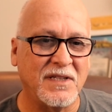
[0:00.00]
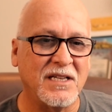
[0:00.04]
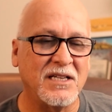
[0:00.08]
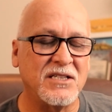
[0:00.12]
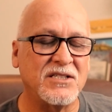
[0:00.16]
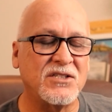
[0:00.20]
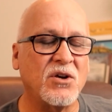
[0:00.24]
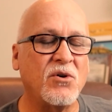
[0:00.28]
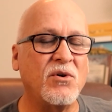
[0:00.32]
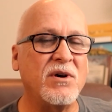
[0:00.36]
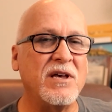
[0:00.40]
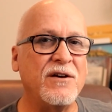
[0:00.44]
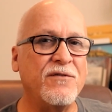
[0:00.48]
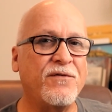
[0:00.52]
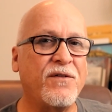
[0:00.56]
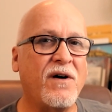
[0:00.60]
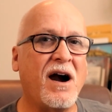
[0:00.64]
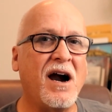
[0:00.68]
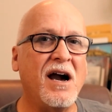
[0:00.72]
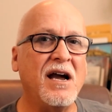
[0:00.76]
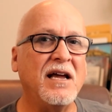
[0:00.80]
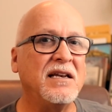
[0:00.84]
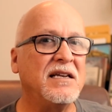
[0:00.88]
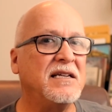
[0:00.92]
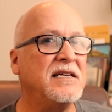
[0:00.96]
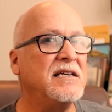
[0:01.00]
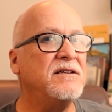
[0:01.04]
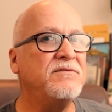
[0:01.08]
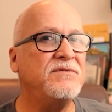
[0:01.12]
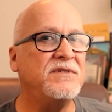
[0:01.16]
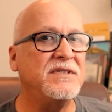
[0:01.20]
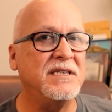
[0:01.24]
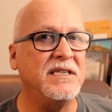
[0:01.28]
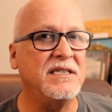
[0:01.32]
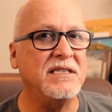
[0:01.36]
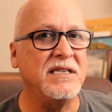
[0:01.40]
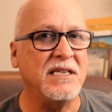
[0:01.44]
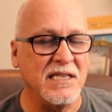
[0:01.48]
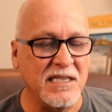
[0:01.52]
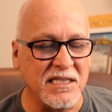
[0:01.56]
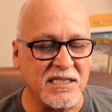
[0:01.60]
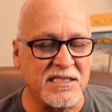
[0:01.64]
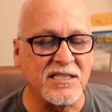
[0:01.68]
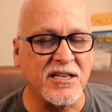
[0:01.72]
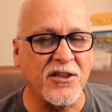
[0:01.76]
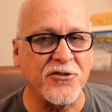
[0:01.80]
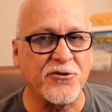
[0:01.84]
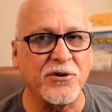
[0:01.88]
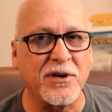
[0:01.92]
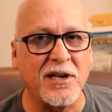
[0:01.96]
So if I lived in
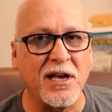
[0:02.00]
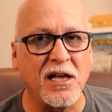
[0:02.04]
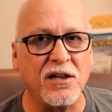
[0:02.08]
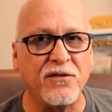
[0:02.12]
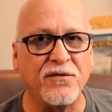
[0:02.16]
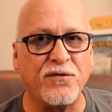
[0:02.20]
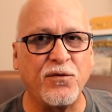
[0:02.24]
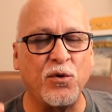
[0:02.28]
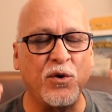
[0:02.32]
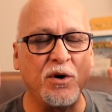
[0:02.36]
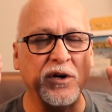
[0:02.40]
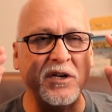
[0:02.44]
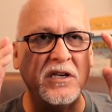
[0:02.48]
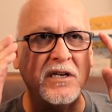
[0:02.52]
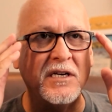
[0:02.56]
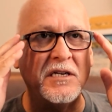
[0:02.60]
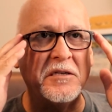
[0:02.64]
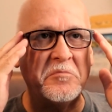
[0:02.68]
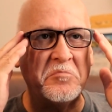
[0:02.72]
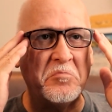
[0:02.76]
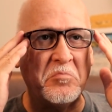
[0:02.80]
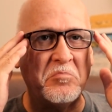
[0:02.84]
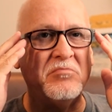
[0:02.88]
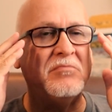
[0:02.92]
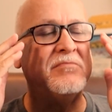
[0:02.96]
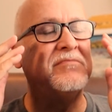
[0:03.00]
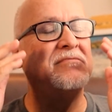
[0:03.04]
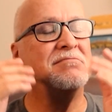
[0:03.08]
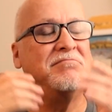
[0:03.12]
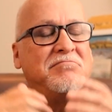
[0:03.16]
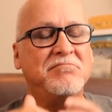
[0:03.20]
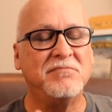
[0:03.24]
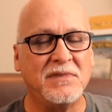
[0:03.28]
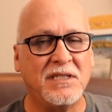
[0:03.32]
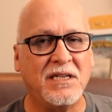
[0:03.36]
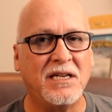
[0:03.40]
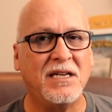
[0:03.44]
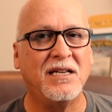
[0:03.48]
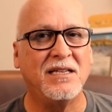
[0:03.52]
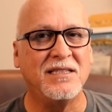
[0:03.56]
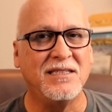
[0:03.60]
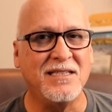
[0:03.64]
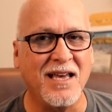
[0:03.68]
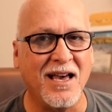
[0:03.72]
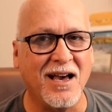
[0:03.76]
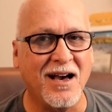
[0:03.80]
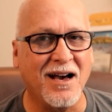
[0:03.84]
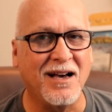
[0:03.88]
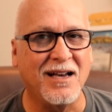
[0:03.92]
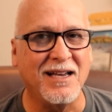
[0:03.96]
Southern California,
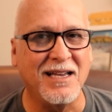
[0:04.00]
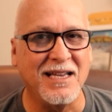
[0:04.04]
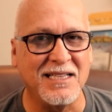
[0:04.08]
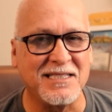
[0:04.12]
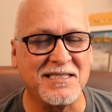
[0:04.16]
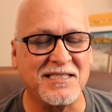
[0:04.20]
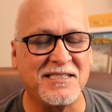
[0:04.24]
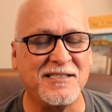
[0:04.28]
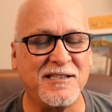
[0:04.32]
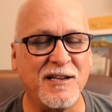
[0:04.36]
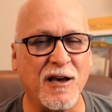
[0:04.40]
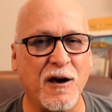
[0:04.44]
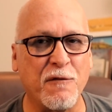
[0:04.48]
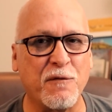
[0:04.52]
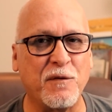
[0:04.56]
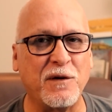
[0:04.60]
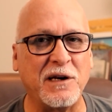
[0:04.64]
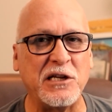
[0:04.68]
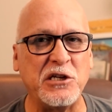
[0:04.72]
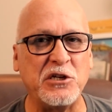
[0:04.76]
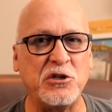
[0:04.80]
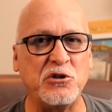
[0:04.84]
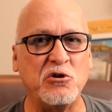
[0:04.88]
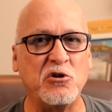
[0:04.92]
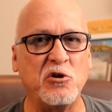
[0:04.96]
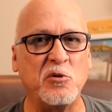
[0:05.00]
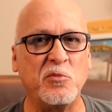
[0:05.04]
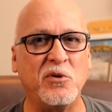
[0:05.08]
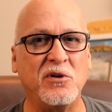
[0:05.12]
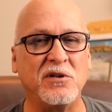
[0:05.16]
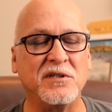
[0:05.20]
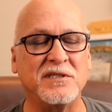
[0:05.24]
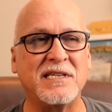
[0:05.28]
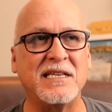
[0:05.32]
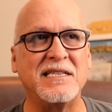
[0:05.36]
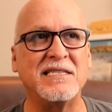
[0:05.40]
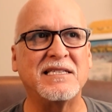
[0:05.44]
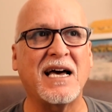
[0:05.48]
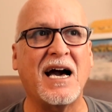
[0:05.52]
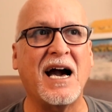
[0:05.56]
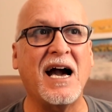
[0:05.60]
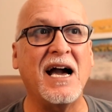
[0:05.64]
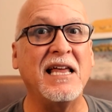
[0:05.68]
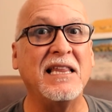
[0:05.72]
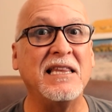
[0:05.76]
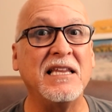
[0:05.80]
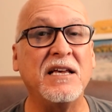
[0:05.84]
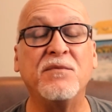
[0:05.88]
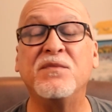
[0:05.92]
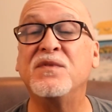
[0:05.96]
yeah, it's definitely doable. Since
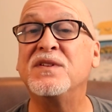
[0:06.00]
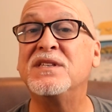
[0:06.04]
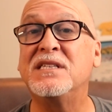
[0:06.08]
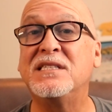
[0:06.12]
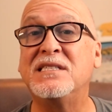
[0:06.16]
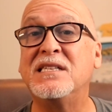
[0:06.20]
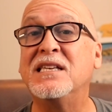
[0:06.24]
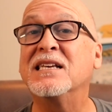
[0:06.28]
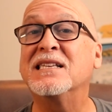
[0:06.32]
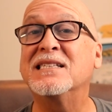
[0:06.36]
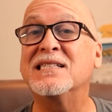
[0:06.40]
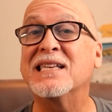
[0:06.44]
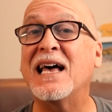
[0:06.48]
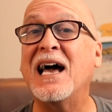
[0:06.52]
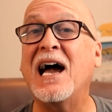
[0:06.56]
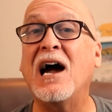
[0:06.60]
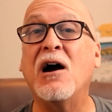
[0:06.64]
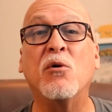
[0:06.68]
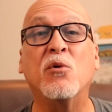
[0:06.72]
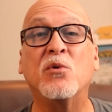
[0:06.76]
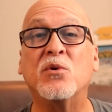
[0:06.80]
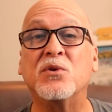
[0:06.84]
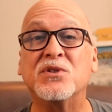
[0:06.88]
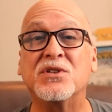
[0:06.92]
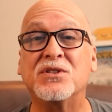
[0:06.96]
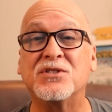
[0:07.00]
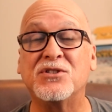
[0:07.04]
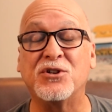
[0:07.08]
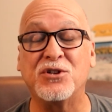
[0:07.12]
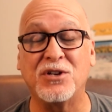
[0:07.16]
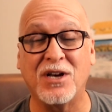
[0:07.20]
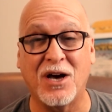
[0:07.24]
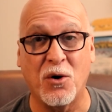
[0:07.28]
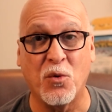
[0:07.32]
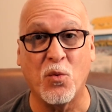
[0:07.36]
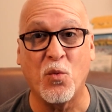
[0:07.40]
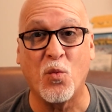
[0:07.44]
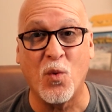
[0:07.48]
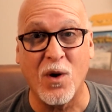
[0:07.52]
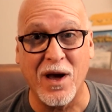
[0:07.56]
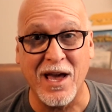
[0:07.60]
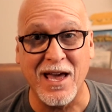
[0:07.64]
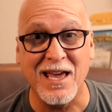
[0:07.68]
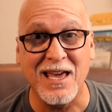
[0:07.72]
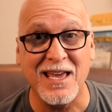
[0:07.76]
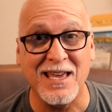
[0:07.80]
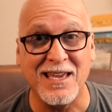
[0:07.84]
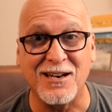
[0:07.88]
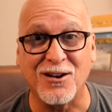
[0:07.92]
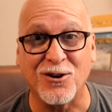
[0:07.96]
I live 6 hours
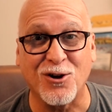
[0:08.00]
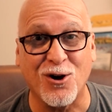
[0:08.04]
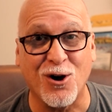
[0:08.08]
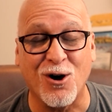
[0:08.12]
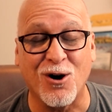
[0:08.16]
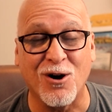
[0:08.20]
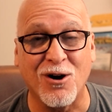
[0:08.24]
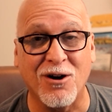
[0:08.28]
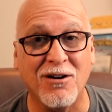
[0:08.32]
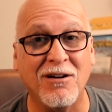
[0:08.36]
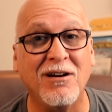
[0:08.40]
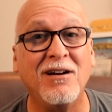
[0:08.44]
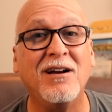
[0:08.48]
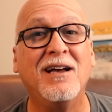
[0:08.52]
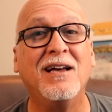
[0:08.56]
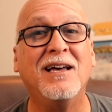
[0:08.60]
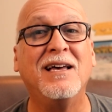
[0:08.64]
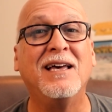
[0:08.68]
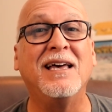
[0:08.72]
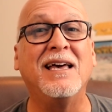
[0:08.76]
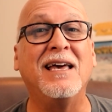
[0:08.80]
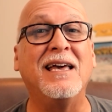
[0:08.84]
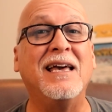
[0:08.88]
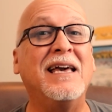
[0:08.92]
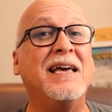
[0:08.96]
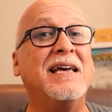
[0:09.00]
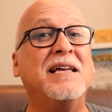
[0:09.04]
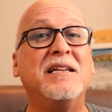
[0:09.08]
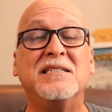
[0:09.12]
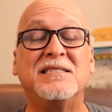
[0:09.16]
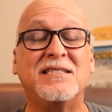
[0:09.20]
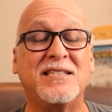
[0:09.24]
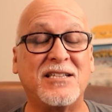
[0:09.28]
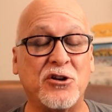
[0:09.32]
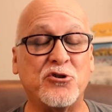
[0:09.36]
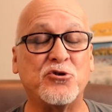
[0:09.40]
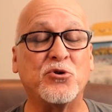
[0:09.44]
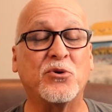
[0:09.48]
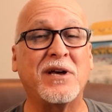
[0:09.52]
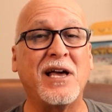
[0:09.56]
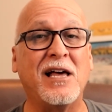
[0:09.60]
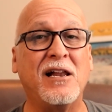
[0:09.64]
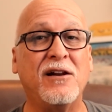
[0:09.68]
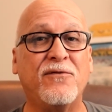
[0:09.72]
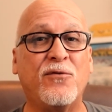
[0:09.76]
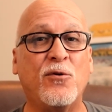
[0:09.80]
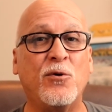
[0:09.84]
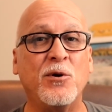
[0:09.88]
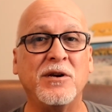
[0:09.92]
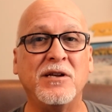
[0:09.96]
away in a car in Central
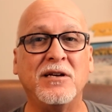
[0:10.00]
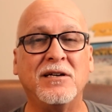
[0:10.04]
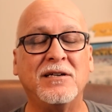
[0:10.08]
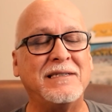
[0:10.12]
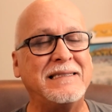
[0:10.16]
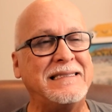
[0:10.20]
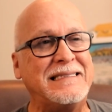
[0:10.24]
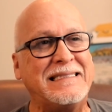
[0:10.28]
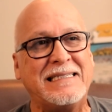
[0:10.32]
California,